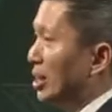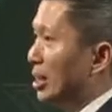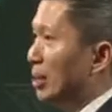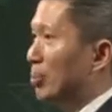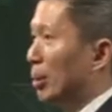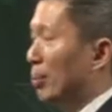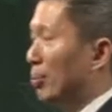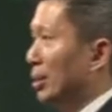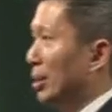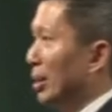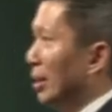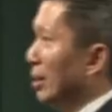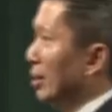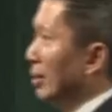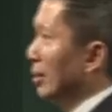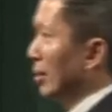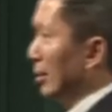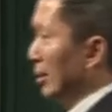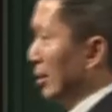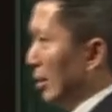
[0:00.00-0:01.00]
SC Property
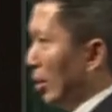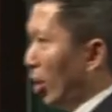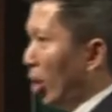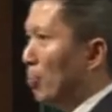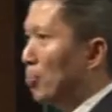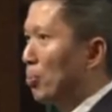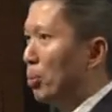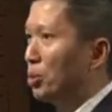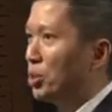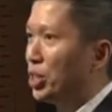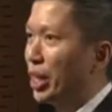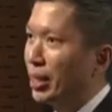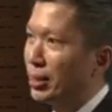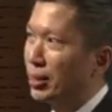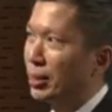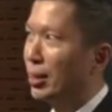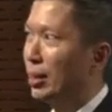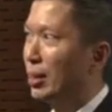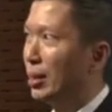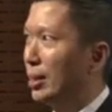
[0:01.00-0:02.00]
hot
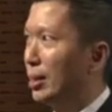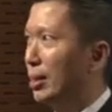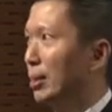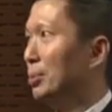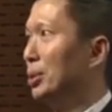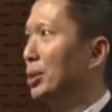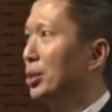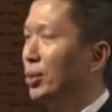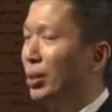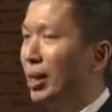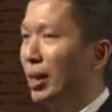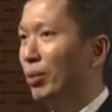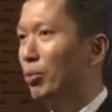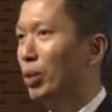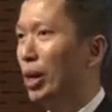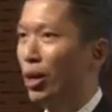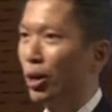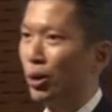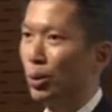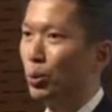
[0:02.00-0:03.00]
projects, we still have
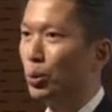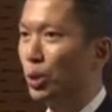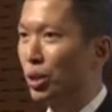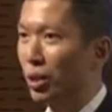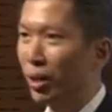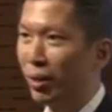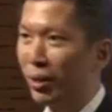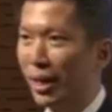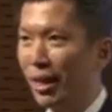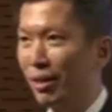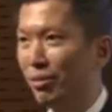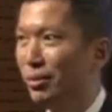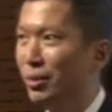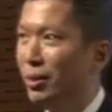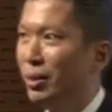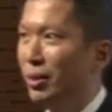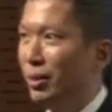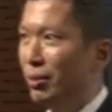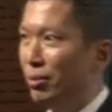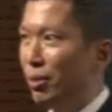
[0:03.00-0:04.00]
1 or 2 slots
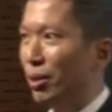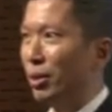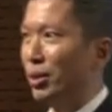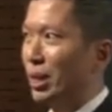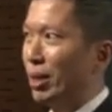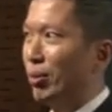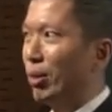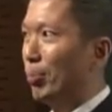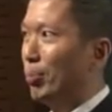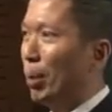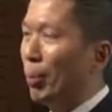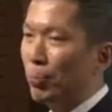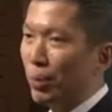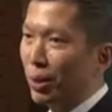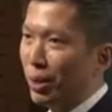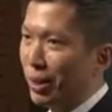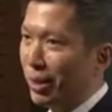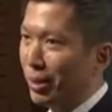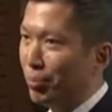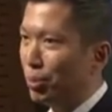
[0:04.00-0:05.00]
left for some of
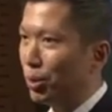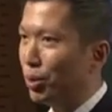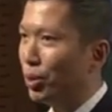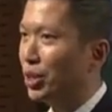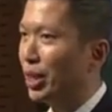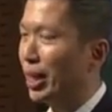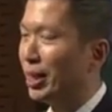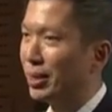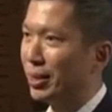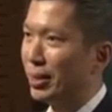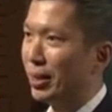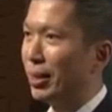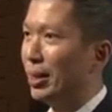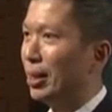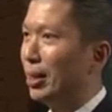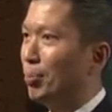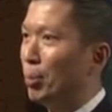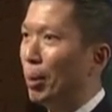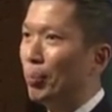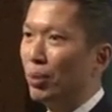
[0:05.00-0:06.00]
popular projects,
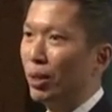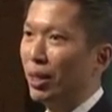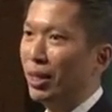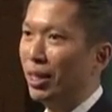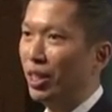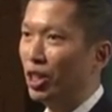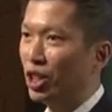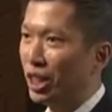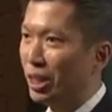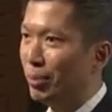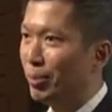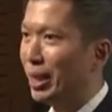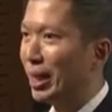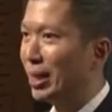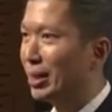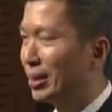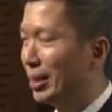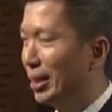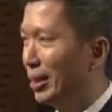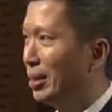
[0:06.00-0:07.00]
popular HDB
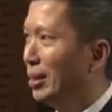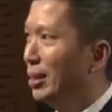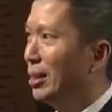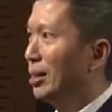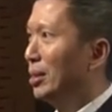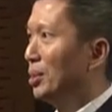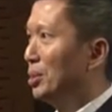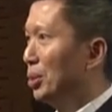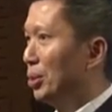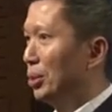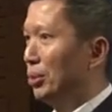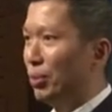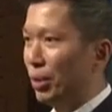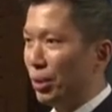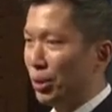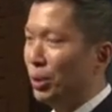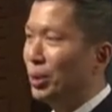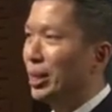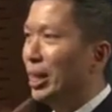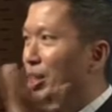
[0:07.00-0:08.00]
estate. So
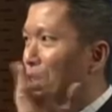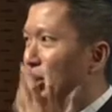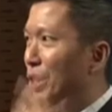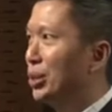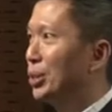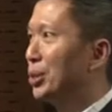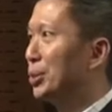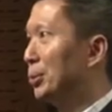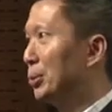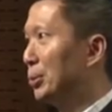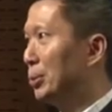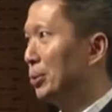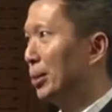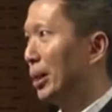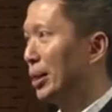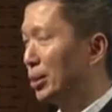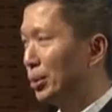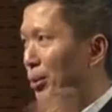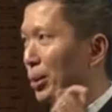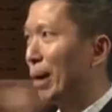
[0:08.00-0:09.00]
for those agents who
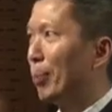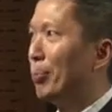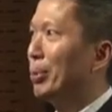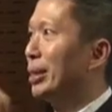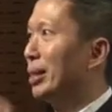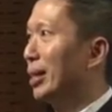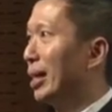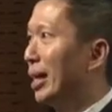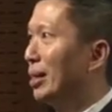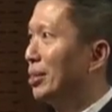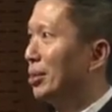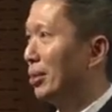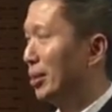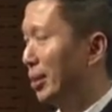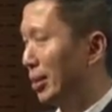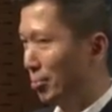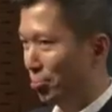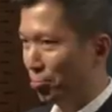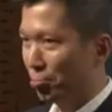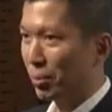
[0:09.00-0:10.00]
want to capitalize on
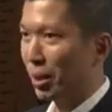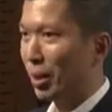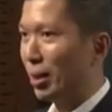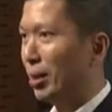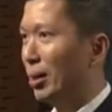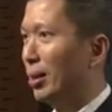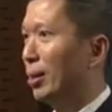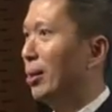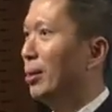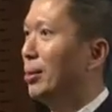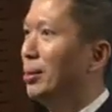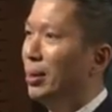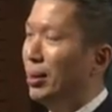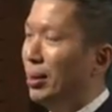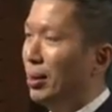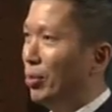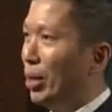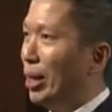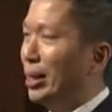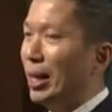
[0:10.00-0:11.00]
it,
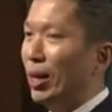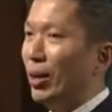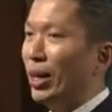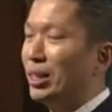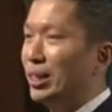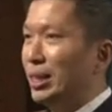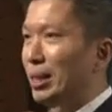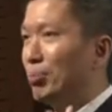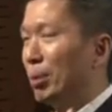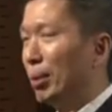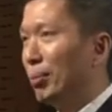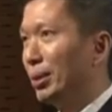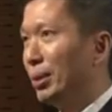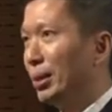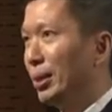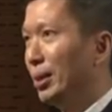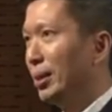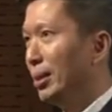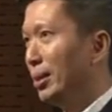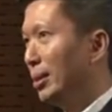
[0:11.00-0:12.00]
right now, ST
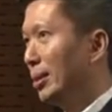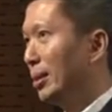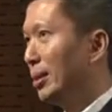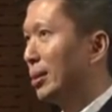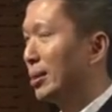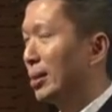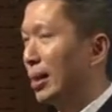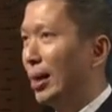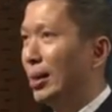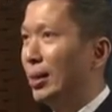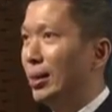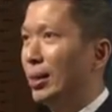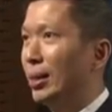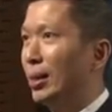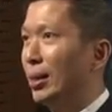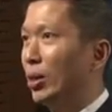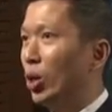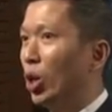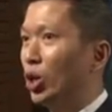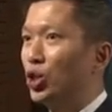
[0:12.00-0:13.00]
Property is like
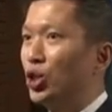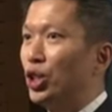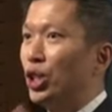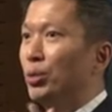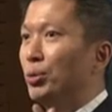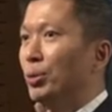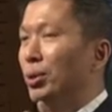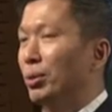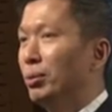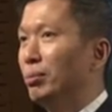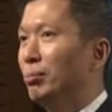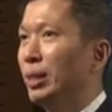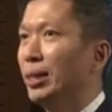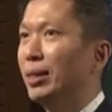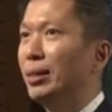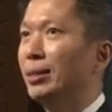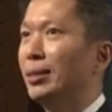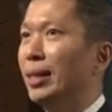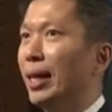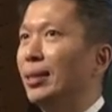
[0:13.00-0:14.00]
Orchard Road
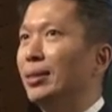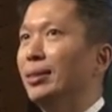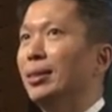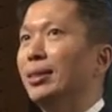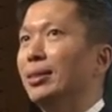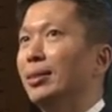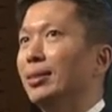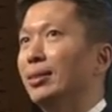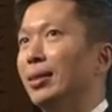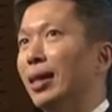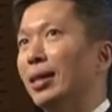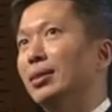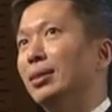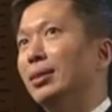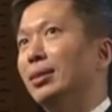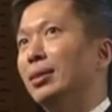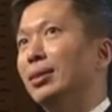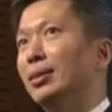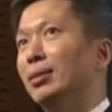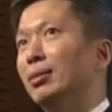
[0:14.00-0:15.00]
in
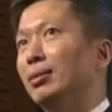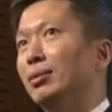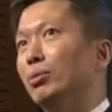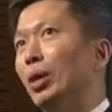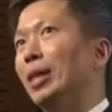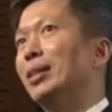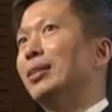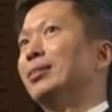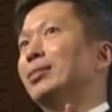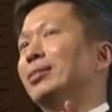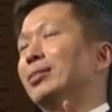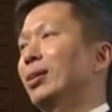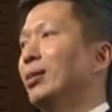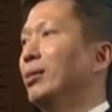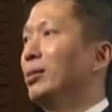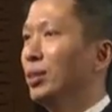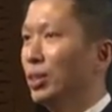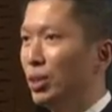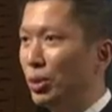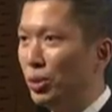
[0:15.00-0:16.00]
1991.
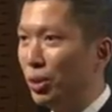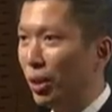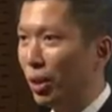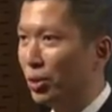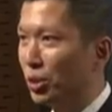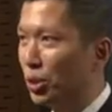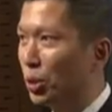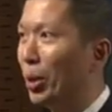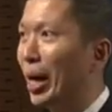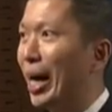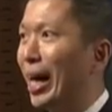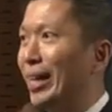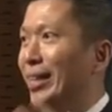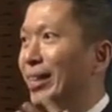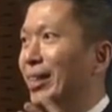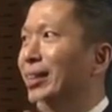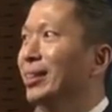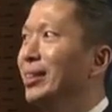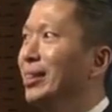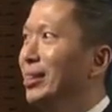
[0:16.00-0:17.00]
Still not so high
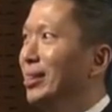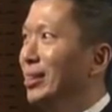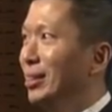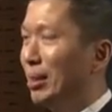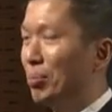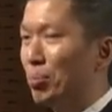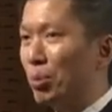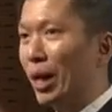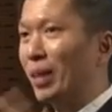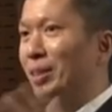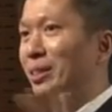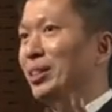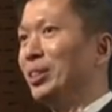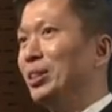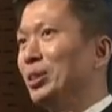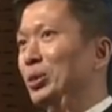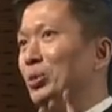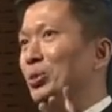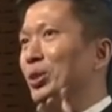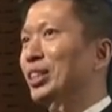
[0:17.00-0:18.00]
yet. The price is
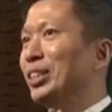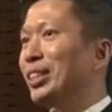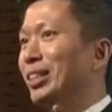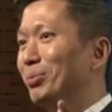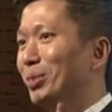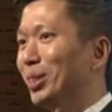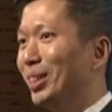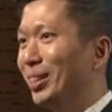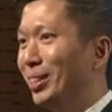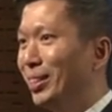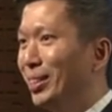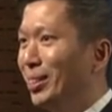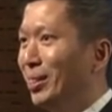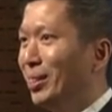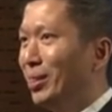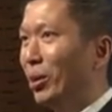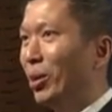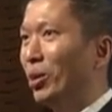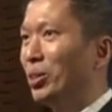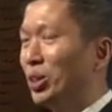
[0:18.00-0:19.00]
still reasonable.
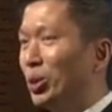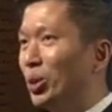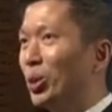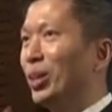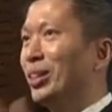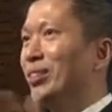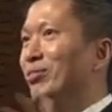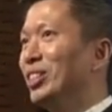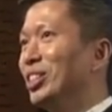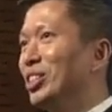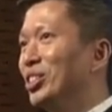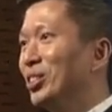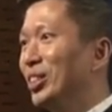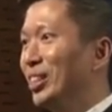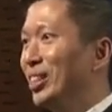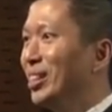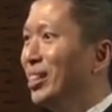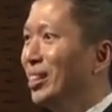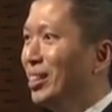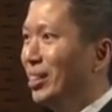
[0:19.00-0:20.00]
Still got
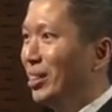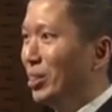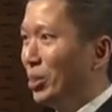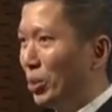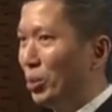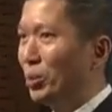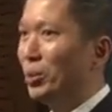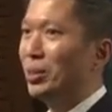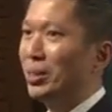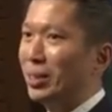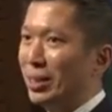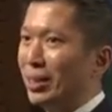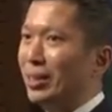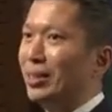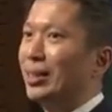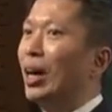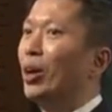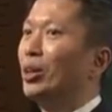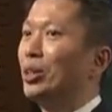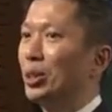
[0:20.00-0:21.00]
inventory. So
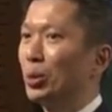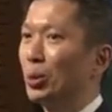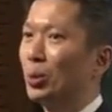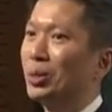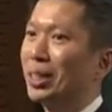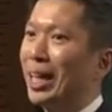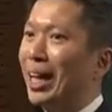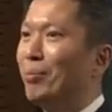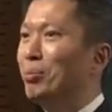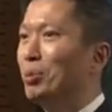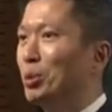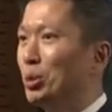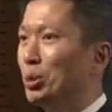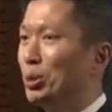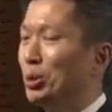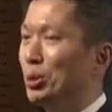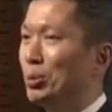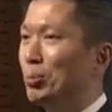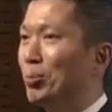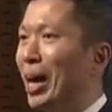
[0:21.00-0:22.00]
now it's a good time
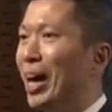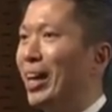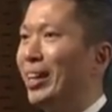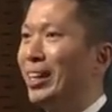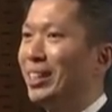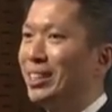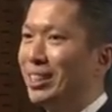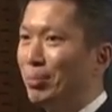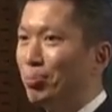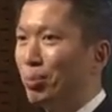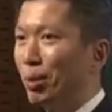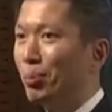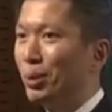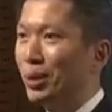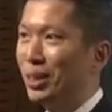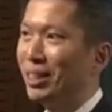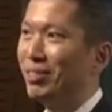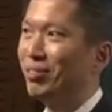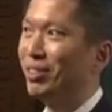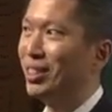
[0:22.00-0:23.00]
to buy ST
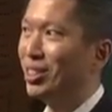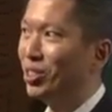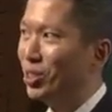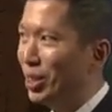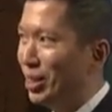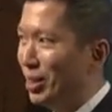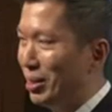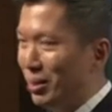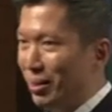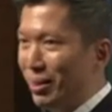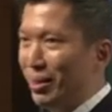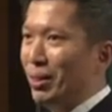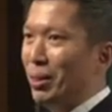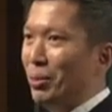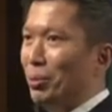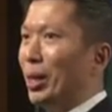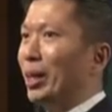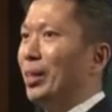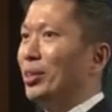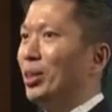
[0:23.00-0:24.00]
Property inventory
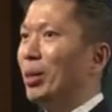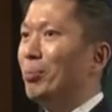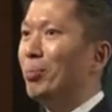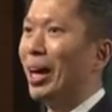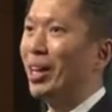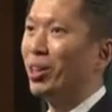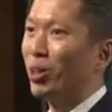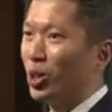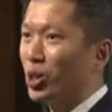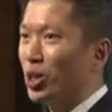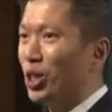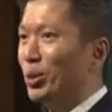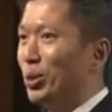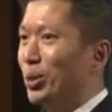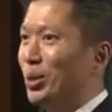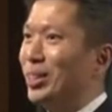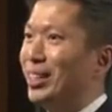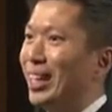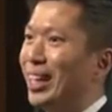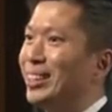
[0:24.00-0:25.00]
when you're buying Orchard
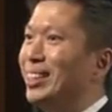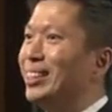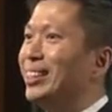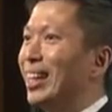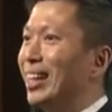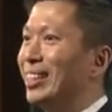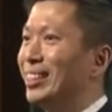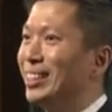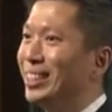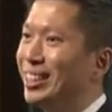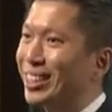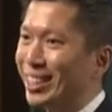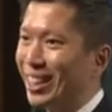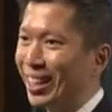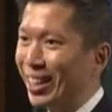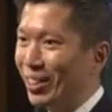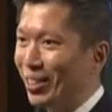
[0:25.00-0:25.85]
Road in 1990s.